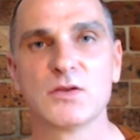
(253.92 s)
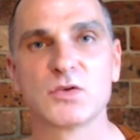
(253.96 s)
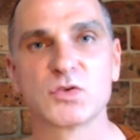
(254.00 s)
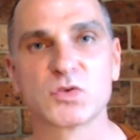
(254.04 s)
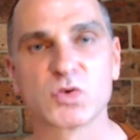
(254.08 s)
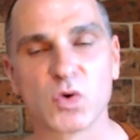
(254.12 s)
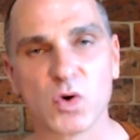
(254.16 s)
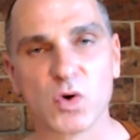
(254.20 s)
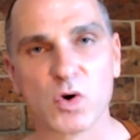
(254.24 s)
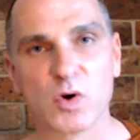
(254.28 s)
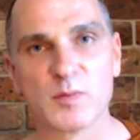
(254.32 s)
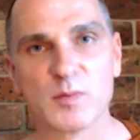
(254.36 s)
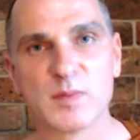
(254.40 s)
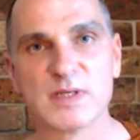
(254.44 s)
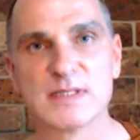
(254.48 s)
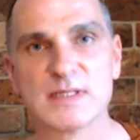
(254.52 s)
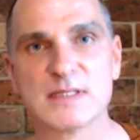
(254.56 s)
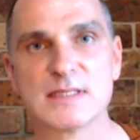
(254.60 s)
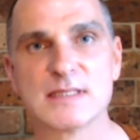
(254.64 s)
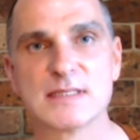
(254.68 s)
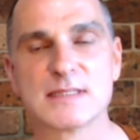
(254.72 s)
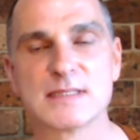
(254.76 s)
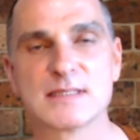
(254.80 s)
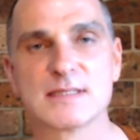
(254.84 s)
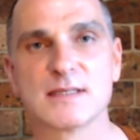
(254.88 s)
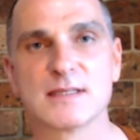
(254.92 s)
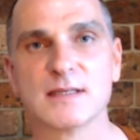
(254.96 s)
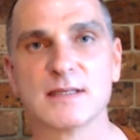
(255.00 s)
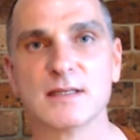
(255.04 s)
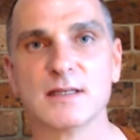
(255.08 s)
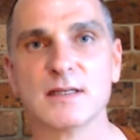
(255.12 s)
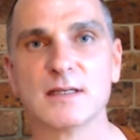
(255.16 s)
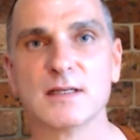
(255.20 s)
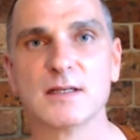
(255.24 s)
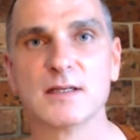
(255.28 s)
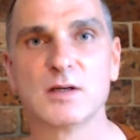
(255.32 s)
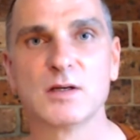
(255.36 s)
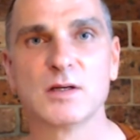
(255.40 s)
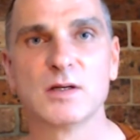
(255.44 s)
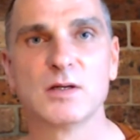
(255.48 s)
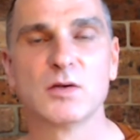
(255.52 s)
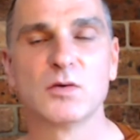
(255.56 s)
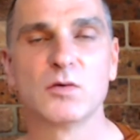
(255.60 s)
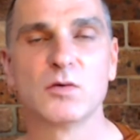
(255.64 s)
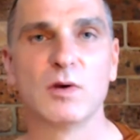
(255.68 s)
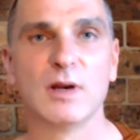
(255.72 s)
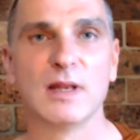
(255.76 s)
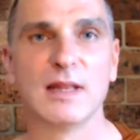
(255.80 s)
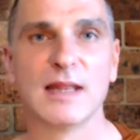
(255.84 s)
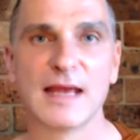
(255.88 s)
traumas, the
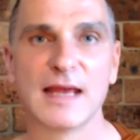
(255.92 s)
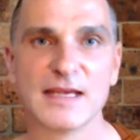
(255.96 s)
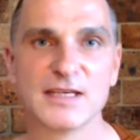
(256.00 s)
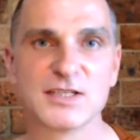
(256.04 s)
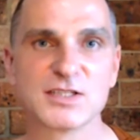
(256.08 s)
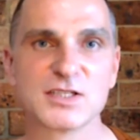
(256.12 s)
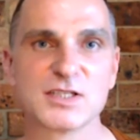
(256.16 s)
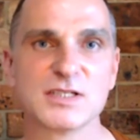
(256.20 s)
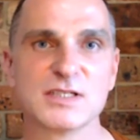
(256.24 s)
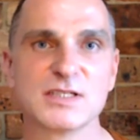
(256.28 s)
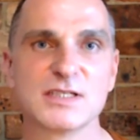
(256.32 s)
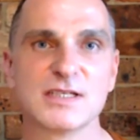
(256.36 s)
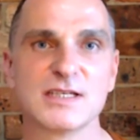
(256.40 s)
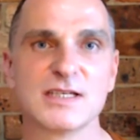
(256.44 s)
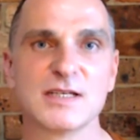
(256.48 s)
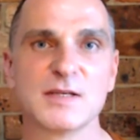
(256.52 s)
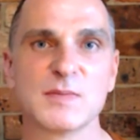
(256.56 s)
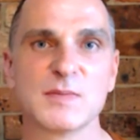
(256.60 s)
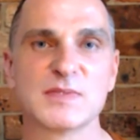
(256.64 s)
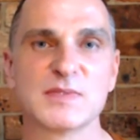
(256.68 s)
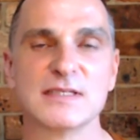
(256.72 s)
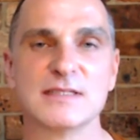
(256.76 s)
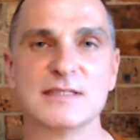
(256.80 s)
relationships,